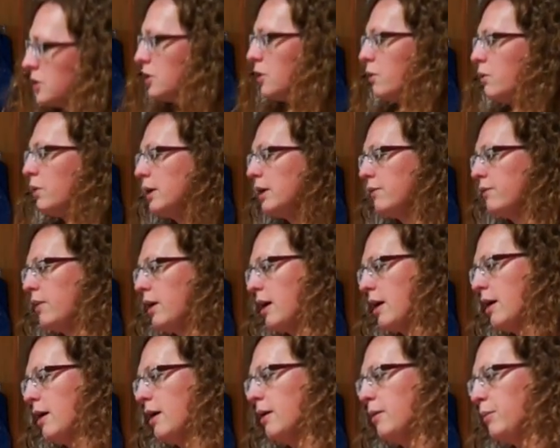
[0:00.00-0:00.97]
So we've
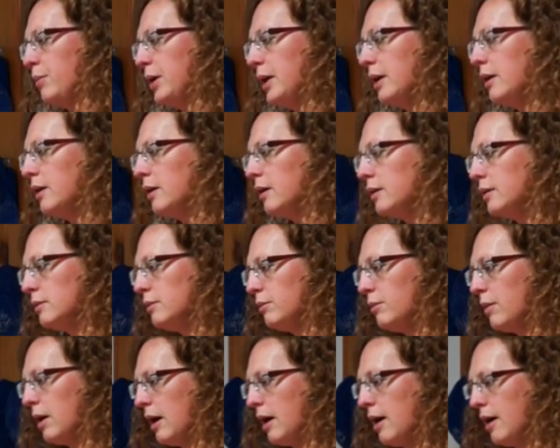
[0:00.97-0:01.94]
peeled,
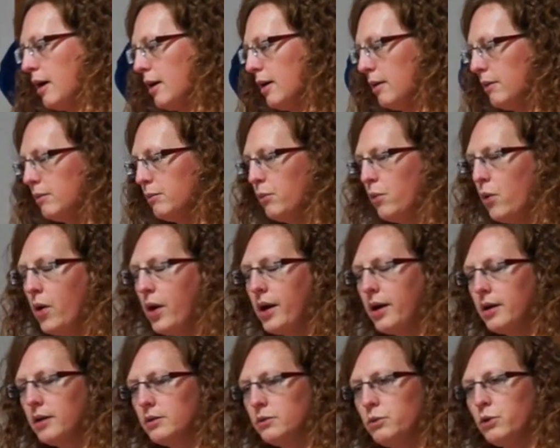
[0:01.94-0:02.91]

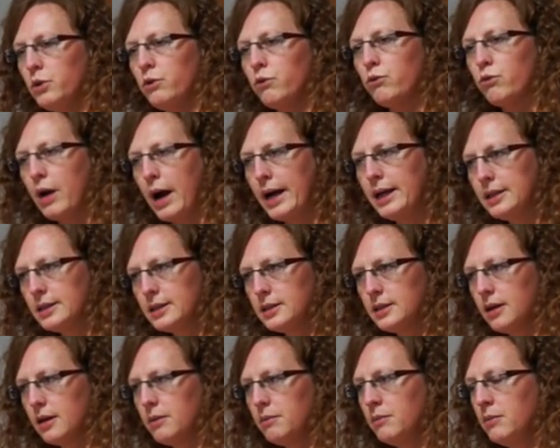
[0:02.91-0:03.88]
boiled, we've riced
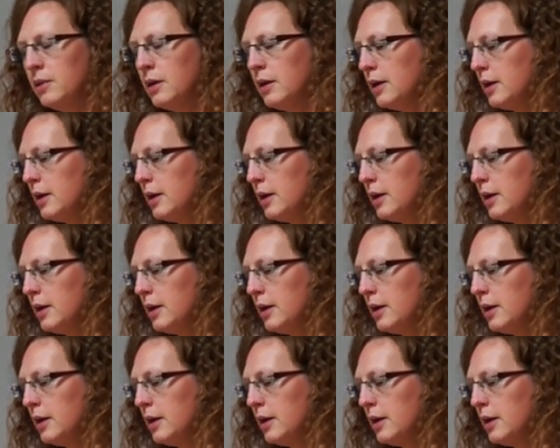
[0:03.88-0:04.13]
them.